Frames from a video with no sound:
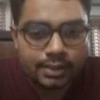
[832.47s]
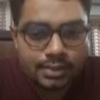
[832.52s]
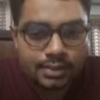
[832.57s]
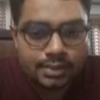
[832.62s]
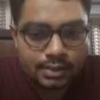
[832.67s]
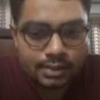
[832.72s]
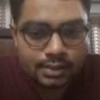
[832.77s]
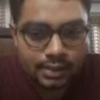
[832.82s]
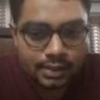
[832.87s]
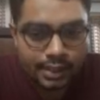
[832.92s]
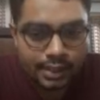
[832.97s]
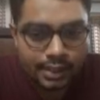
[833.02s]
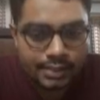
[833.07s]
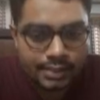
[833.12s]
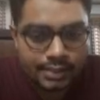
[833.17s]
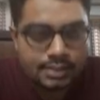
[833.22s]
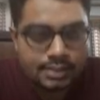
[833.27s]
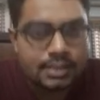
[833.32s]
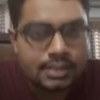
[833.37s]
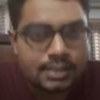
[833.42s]
then
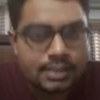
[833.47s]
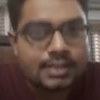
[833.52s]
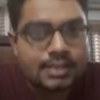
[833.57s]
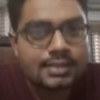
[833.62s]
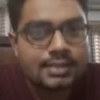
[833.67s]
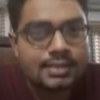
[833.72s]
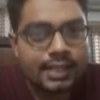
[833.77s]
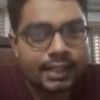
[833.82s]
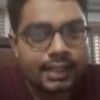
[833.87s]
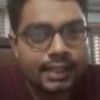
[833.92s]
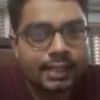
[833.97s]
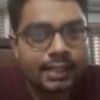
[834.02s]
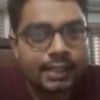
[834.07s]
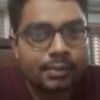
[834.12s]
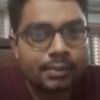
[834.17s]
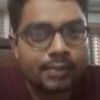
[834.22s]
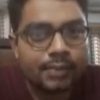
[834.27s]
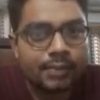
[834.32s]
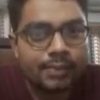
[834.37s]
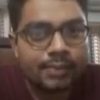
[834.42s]
2 mm
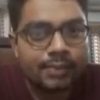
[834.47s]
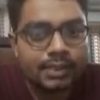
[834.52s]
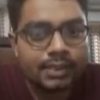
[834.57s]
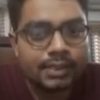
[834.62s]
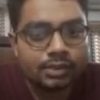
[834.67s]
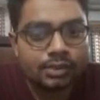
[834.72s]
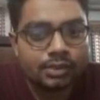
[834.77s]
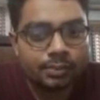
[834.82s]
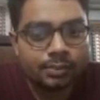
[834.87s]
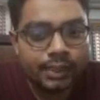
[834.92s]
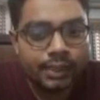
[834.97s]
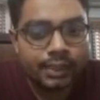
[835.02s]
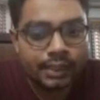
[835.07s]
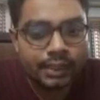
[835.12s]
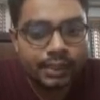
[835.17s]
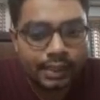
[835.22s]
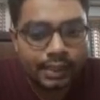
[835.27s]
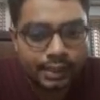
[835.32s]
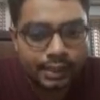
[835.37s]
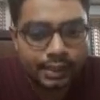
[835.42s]
depth is obtained,
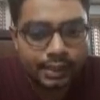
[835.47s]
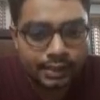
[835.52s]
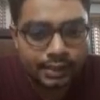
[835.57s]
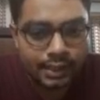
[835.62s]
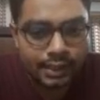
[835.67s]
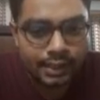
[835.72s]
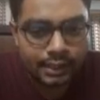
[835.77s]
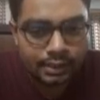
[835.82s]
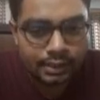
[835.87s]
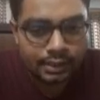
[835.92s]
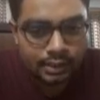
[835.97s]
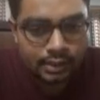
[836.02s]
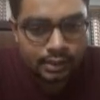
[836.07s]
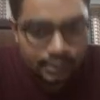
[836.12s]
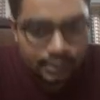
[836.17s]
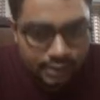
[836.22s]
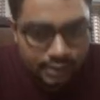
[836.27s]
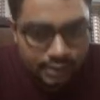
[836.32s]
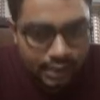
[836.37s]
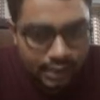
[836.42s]
and then
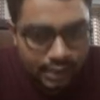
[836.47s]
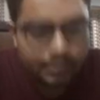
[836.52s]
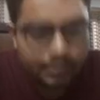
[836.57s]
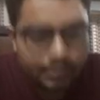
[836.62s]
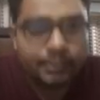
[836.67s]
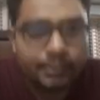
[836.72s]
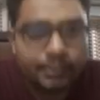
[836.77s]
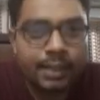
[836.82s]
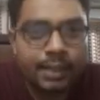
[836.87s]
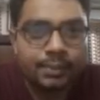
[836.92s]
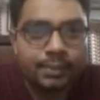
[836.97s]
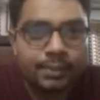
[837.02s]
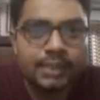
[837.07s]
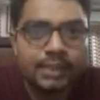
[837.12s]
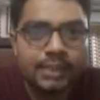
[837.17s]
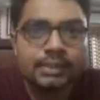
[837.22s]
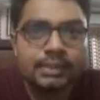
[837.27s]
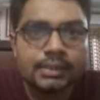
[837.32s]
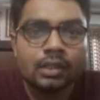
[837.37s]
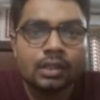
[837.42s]
3 mm depth is
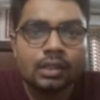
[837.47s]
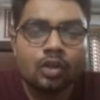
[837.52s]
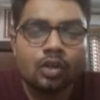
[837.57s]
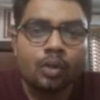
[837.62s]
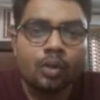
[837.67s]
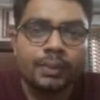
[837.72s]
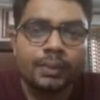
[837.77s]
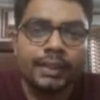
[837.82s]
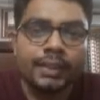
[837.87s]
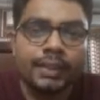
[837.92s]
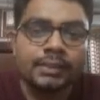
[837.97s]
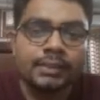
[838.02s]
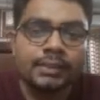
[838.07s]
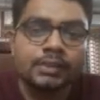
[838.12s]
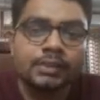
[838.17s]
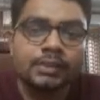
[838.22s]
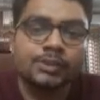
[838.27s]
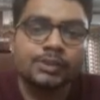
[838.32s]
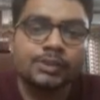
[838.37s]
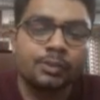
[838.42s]
obtained.
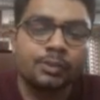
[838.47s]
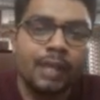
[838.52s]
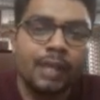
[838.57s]
So by